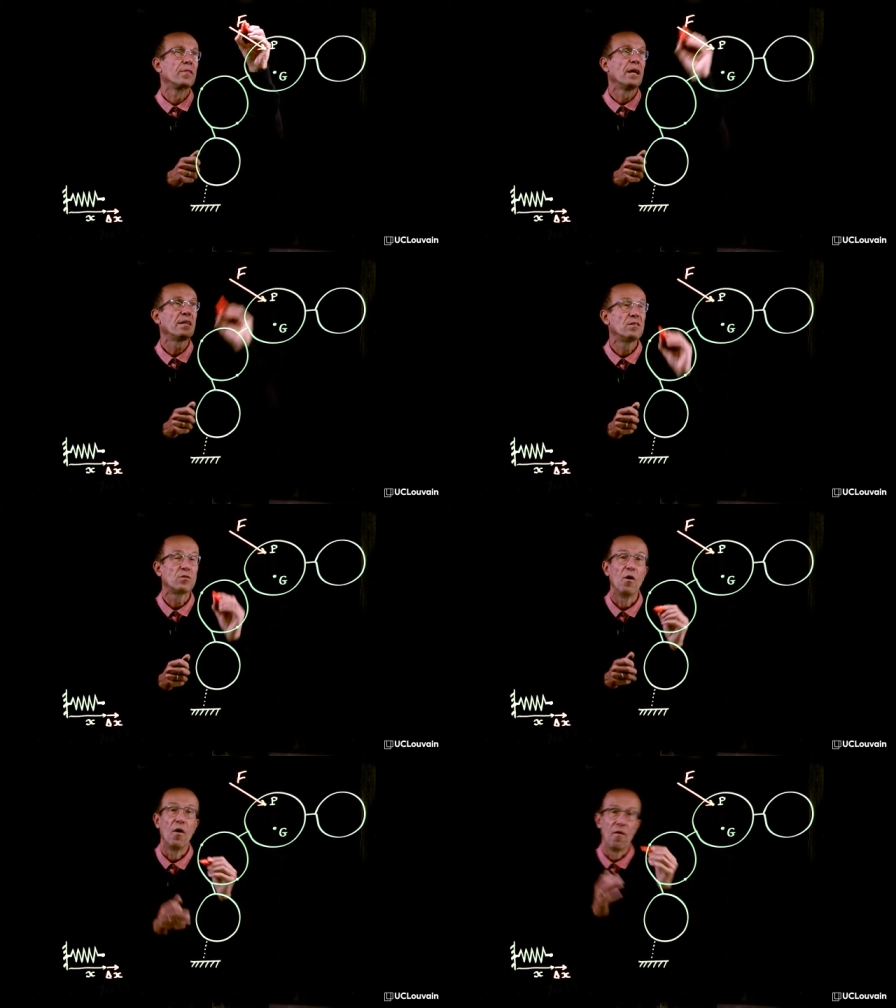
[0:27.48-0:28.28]
that is
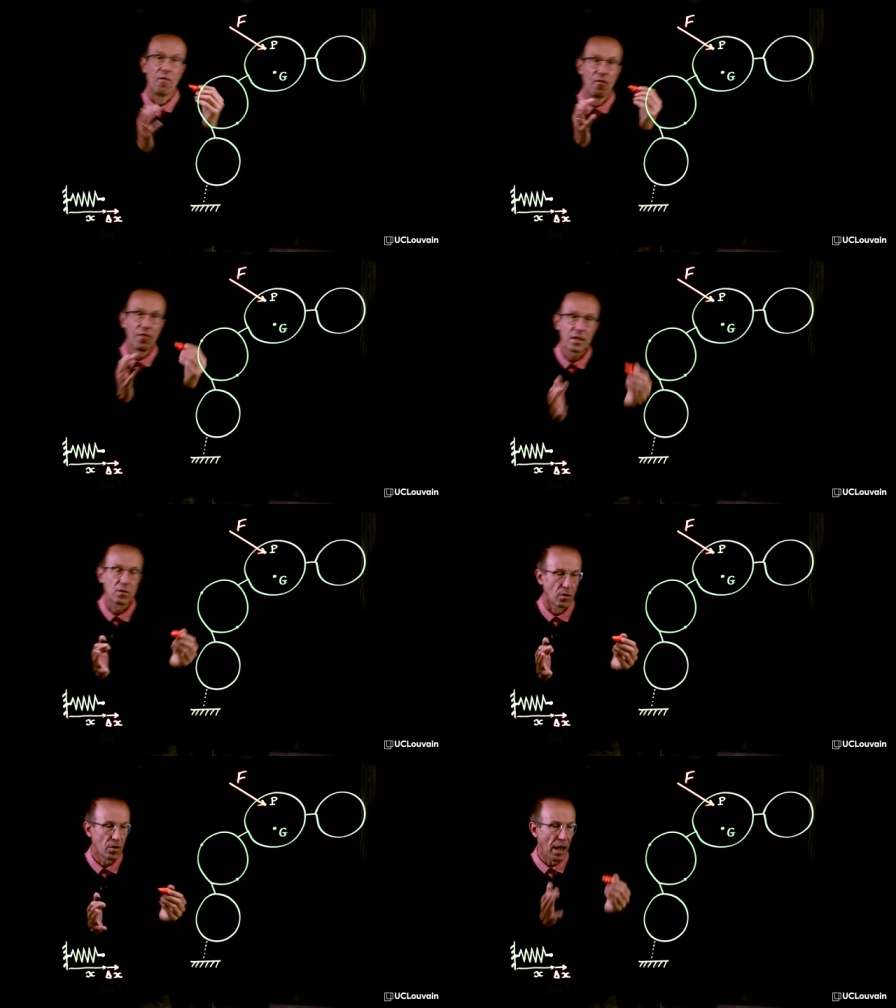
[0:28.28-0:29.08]
a
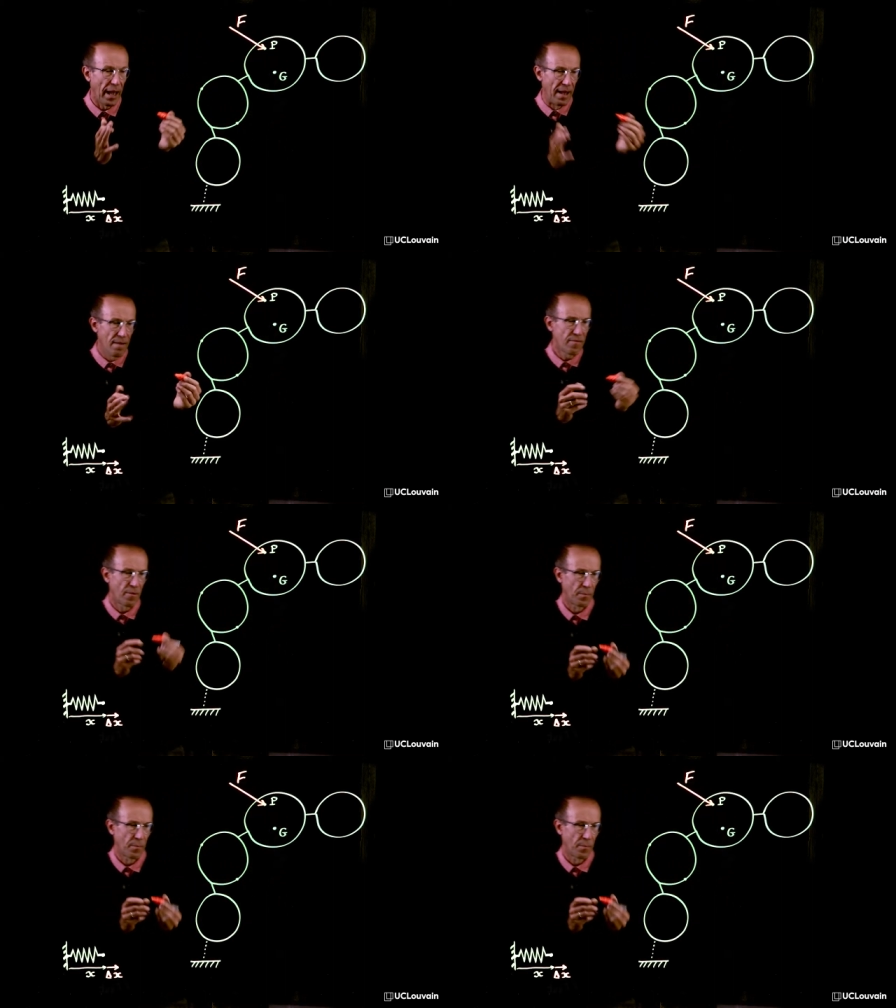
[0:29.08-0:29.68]
vector f